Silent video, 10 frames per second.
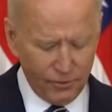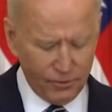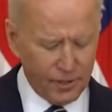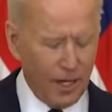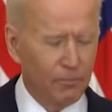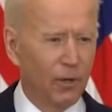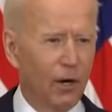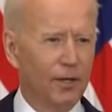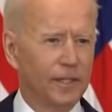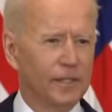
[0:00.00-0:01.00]

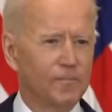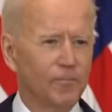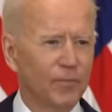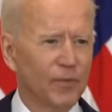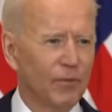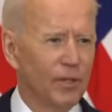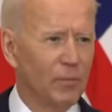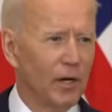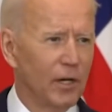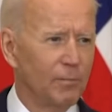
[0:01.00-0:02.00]
President Biden's
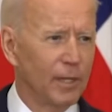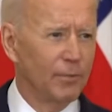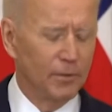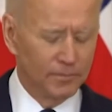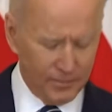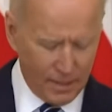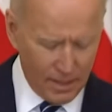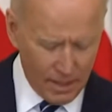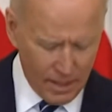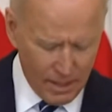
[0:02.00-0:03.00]
economy shows
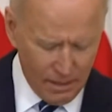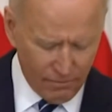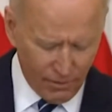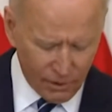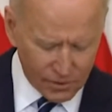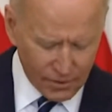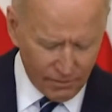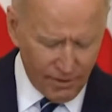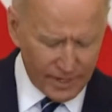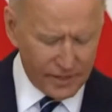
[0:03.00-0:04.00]
strength, but
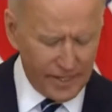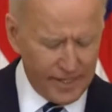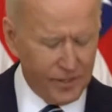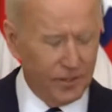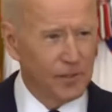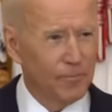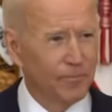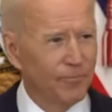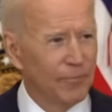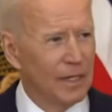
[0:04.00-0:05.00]
recovery is far from
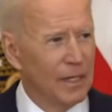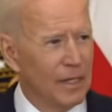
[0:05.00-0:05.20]
complete.